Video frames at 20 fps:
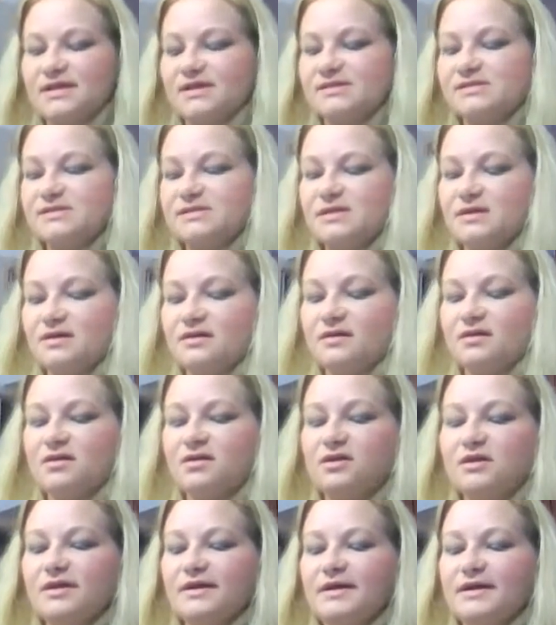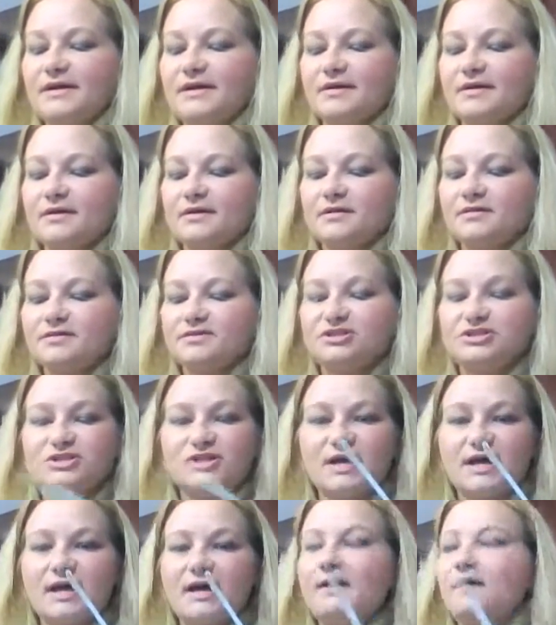It's a clear
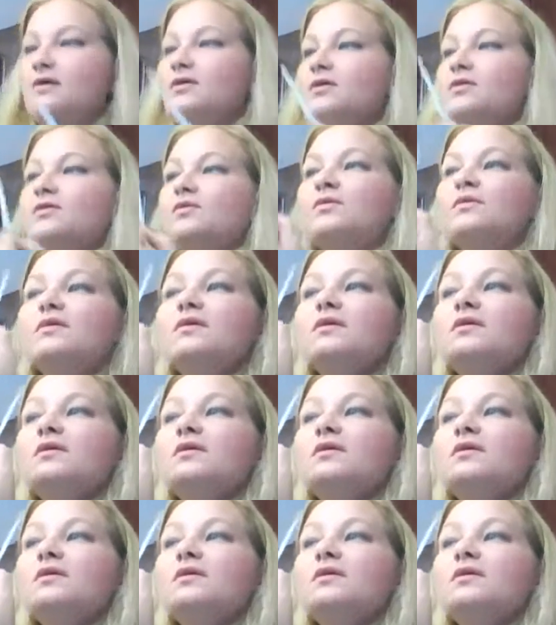gel